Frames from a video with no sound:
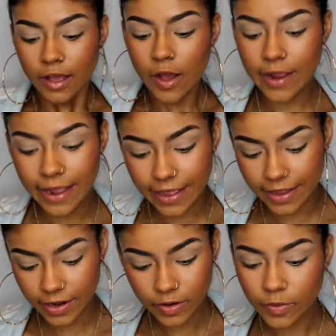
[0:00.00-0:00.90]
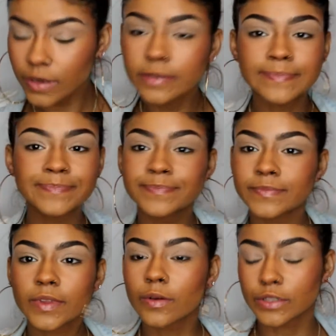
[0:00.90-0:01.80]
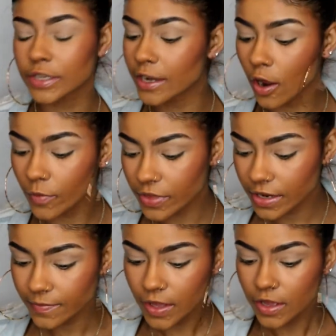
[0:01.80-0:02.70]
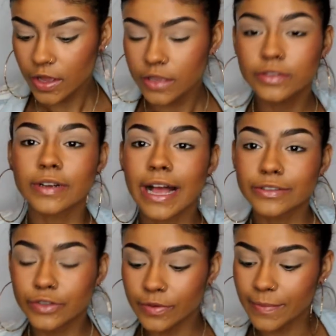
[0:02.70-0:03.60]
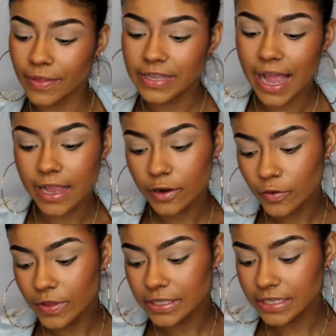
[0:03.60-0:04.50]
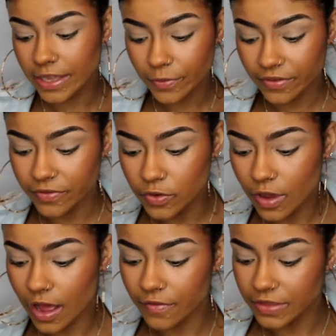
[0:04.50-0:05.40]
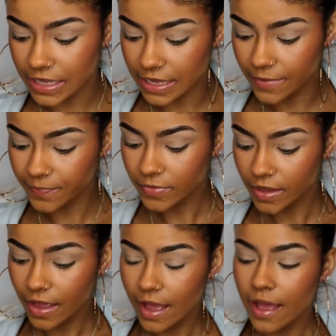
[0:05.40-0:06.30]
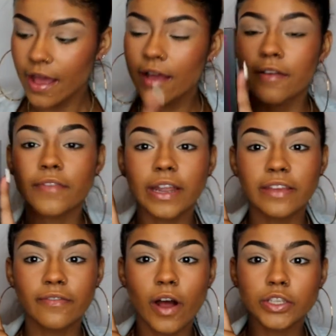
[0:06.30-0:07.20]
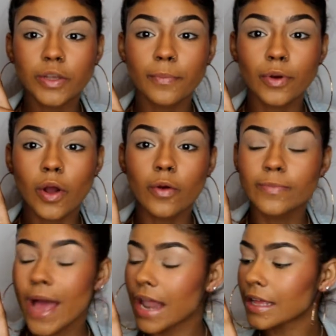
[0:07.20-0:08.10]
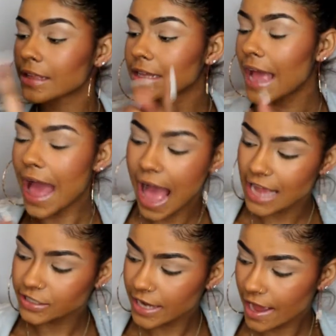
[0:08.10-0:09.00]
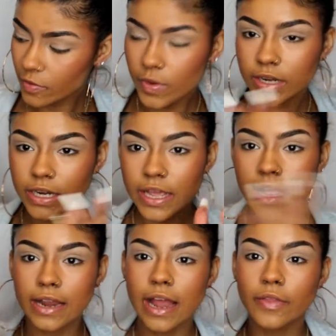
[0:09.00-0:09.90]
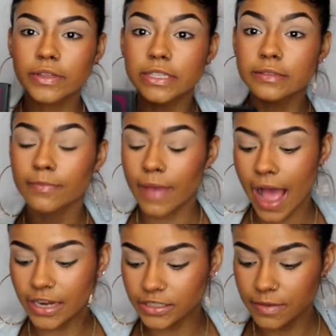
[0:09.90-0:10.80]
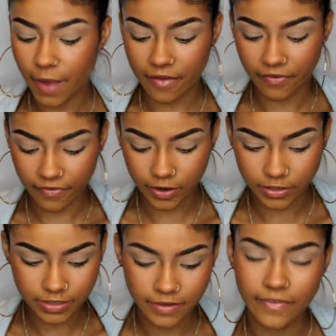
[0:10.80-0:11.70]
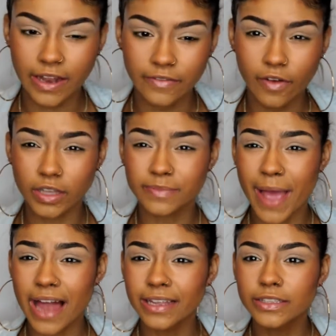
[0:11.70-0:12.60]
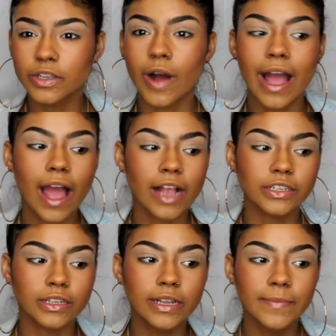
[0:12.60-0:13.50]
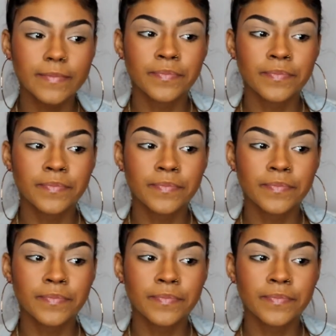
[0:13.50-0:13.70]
okay well so gonna get on with it so as you can read by the title this is a review of the Violet Voss Pro palette, the hashtag one. Now this is actually my first Violet Voss palette, so I actually,